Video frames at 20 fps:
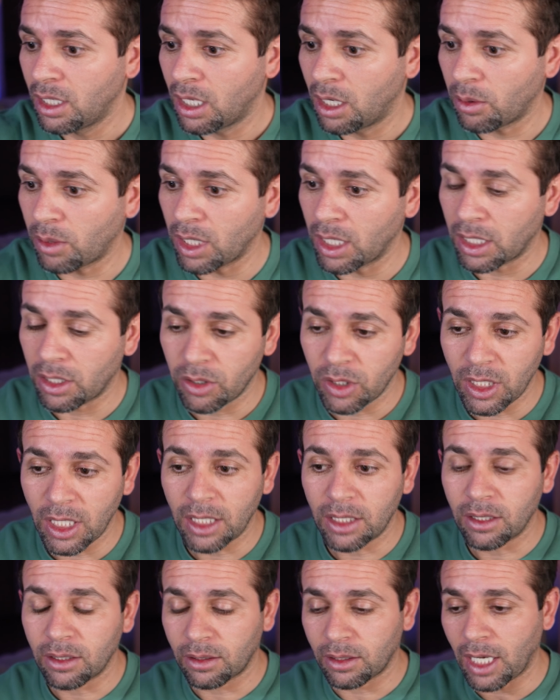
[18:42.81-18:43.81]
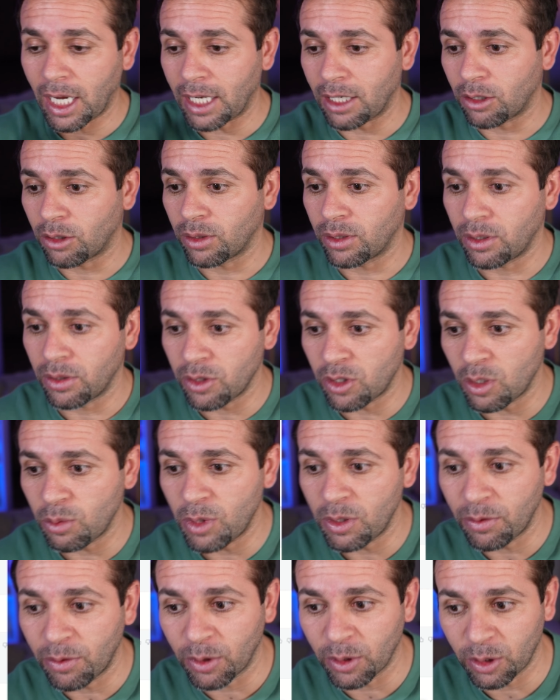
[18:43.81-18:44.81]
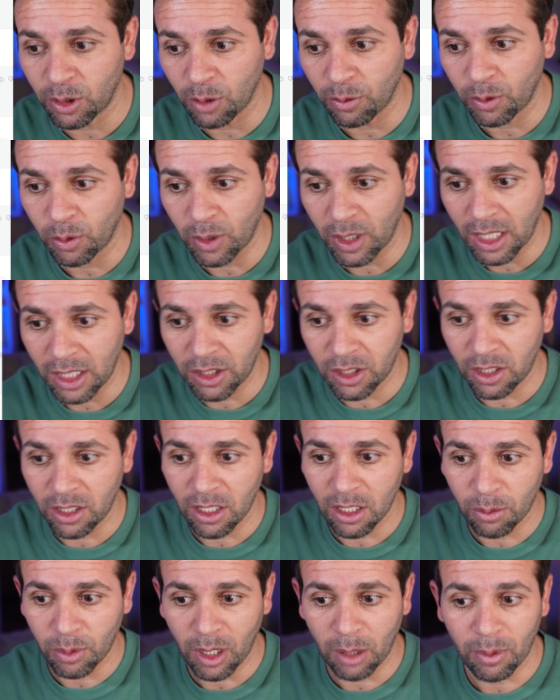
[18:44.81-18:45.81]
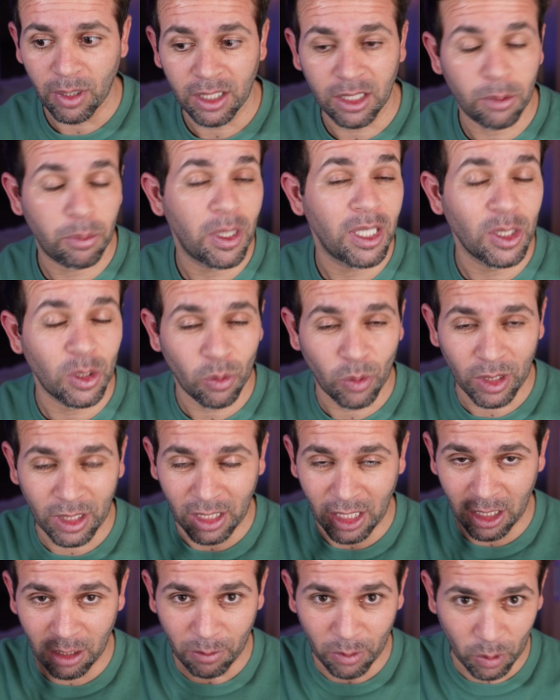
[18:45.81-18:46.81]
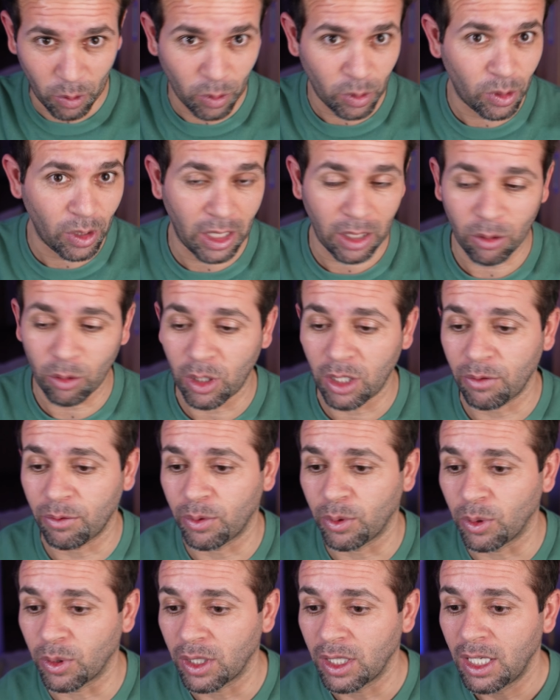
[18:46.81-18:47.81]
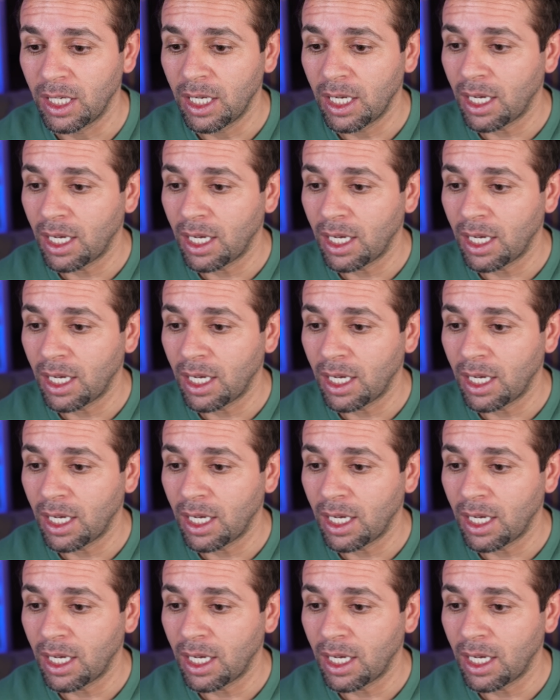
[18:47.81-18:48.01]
Okay, create tailored resume for software engineer, blah, blah. Depends on what kind of role you are looking for.